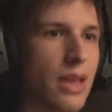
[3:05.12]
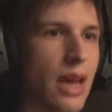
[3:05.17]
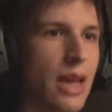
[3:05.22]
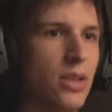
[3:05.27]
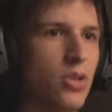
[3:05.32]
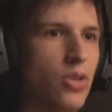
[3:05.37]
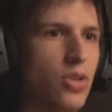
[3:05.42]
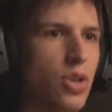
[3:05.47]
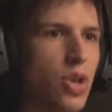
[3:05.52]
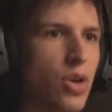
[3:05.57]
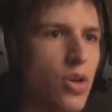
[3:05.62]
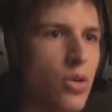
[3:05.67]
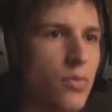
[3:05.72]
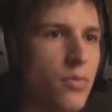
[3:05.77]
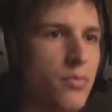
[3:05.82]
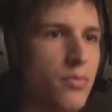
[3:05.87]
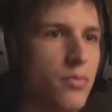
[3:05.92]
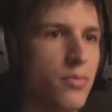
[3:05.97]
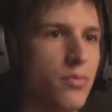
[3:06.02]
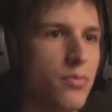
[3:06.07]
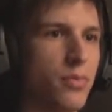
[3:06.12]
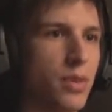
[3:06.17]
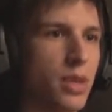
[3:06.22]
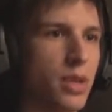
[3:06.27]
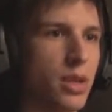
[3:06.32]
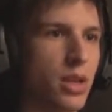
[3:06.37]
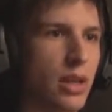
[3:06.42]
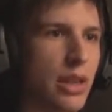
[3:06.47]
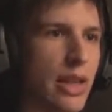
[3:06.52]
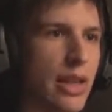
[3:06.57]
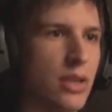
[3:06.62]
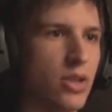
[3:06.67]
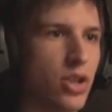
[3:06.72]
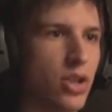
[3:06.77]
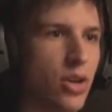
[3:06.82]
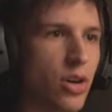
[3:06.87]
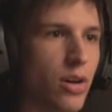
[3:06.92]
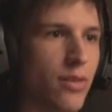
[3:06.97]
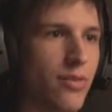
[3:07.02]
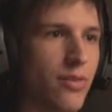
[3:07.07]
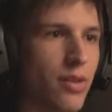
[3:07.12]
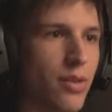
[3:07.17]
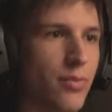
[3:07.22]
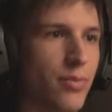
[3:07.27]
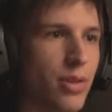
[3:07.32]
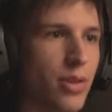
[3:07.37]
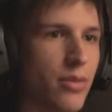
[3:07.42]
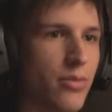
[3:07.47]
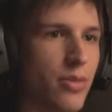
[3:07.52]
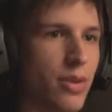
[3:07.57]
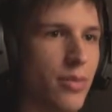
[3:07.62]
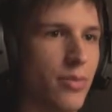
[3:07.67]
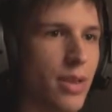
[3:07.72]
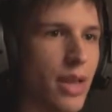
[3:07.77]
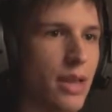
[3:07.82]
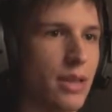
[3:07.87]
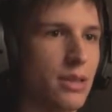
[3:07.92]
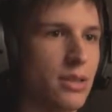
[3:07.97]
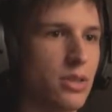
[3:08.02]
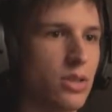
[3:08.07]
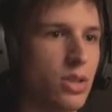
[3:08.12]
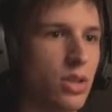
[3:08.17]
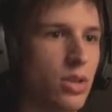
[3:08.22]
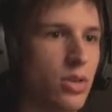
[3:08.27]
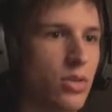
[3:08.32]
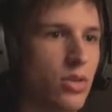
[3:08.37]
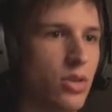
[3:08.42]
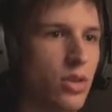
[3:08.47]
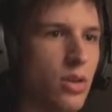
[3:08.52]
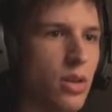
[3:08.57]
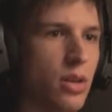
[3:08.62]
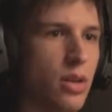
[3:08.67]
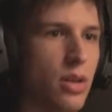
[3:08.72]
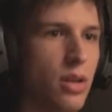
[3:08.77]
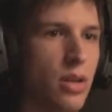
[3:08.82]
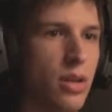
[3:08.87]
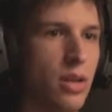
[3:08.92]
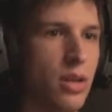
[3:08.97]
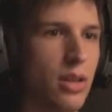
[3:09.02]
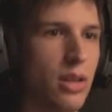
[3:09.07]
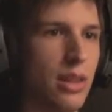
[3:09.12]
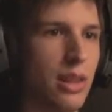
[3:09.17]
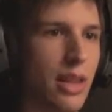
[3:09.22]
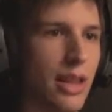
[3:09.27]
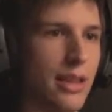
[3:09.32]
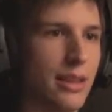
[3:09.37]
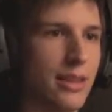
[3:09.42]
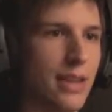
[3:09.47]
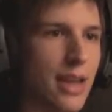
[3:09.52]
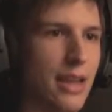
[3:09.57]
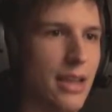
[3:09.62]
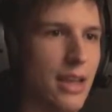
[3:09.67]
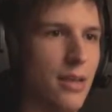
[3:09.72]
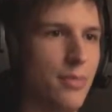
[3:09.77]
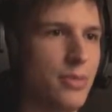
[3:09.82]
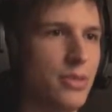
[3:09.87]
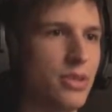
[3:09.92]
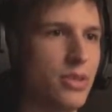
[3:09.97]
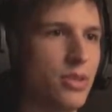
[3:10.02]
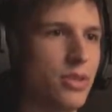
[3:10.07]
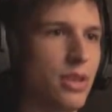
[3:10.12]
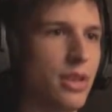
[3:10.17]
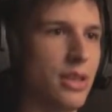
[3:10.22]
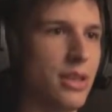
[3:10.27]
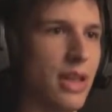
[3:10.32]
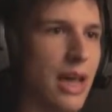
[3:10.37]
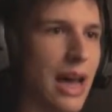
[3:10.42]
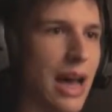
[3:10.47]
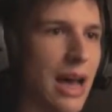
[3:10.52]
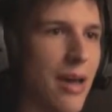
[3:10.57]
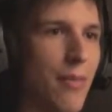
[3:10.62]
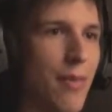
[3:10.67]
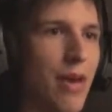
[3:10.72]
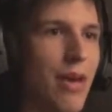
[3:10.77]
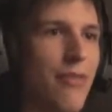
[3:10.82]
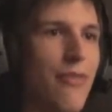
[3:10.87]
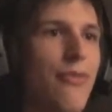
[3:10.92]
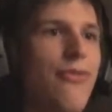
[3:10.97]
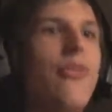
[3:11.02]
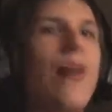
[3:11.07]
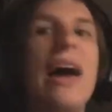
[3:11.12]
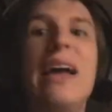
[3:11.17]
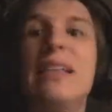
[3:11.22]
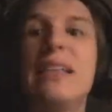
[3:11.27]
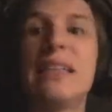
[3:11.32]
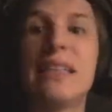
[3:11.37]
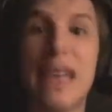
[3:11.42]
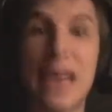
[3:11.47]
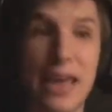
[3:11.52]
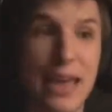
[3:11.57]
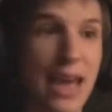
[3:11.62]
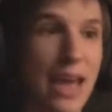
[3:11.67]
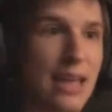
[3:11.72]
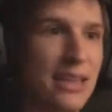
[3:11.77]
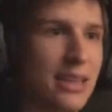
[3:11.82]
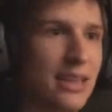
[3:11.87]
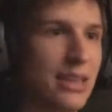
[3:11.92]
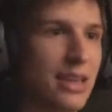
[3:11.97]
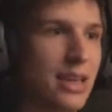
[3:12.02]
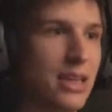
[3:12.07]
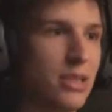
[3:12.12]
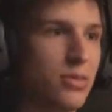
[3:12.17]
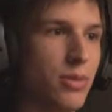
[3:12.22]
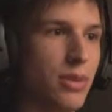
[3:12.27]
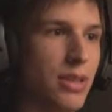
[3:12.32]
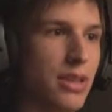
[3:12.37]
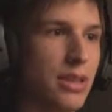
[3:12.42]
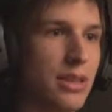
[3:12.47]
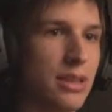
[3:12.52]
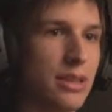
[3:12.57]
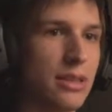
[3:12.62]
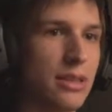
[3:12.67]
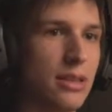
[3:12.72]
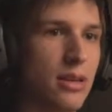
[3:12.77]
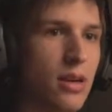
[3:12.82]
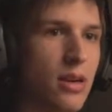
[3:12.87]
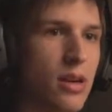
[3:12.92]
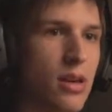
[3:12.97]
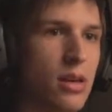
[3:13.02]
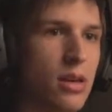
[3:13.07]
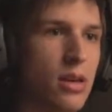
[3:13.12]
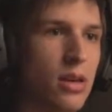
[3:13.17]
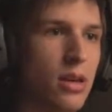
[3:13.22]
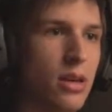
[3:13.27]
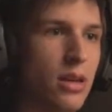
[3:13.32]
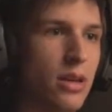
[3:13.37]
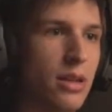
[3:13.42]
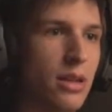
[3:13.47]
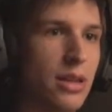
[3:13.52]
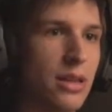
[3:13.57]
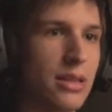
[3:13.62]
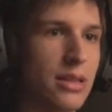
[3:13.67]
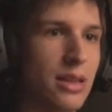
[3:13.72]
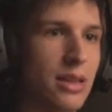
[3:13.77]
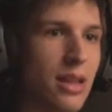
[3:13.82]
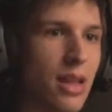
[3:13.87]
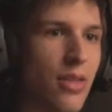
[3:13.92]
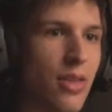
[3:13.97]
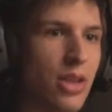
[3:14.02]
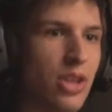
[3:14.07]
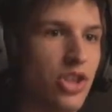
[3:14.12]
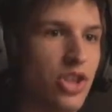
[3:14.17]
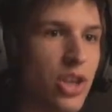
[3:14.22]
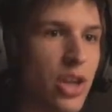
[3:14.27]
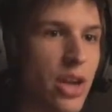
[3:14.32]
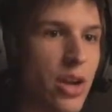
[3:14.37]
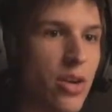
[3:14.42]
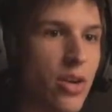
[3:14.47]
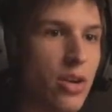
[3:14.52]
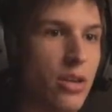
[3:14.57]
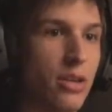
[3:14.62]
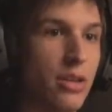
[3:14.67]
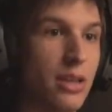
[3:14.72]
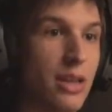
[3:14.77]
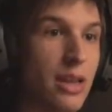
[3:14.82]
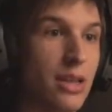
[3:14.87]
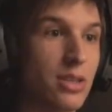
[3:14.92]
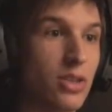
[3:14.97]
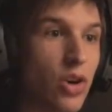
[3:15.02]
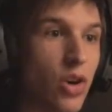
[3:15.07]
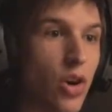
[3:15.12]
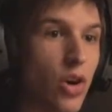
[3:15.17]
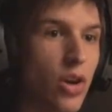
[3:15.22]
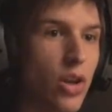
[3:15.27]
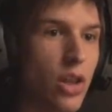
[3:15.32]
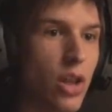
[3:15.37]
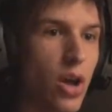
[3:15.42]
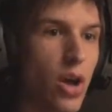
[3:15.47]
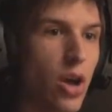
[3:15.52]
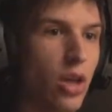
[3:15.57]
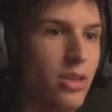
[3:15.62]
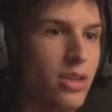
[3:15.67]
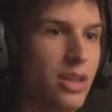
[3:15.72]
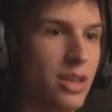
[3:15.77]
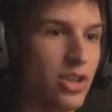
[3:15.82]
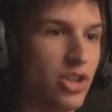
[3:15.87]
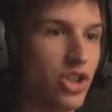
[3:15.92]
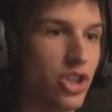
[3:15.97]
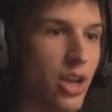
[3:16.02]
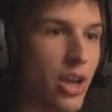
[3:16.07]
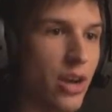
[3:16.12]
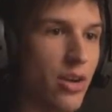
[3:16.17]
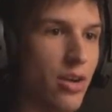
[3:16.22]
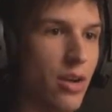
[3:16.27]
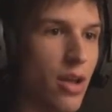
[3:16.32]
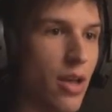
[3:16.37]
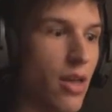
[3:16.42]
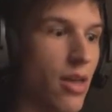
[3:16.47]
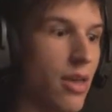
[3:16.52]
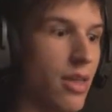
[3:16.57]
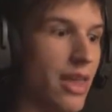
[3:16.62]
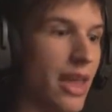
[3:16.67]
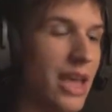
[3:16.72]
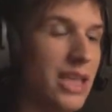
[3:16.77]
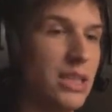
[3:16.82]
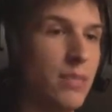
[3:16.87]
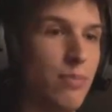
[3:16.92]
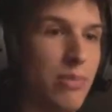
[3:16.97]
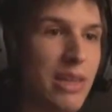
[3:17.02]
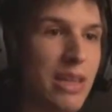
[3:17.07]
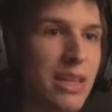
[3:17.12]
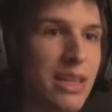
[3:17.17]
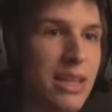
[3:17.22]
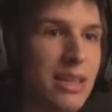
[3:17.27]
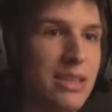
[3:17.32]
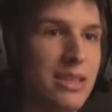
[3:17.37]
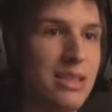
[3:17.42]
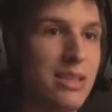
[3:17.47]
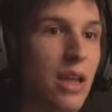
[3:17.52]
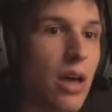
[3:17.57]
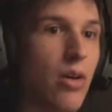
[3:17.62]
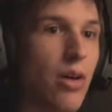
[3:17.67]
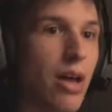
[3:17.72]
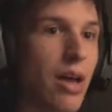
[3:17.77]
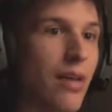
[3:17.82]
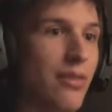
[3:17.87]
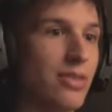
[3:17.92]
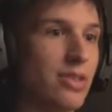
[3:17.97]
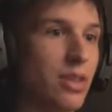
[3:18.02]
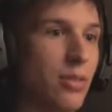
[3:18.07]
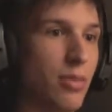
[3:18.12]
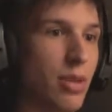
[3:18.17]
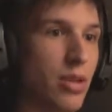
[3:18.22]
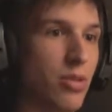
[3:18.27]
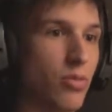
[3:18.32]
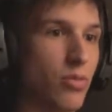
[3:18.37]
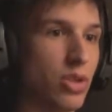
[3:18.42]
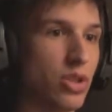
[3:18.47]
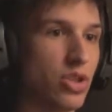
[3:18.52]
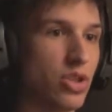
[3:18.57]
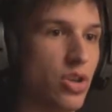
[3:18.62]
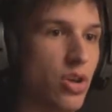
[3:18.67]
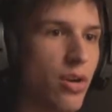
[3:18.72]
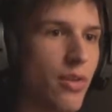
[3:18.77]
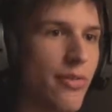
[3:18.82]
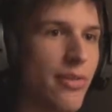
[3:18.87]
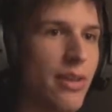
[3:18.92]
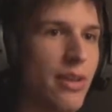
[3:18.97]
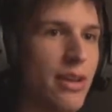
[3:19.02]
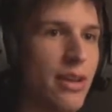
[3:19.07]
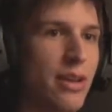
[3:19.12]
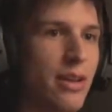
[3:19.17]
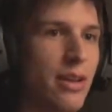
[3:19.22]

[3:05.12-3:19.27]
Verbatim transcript: I don't know. But I got lantern oil from, from that, so... Light that up so that I may find it again in case we need it. There's another chair. There's oil on that chair. Yes, please. Now I have some in reserve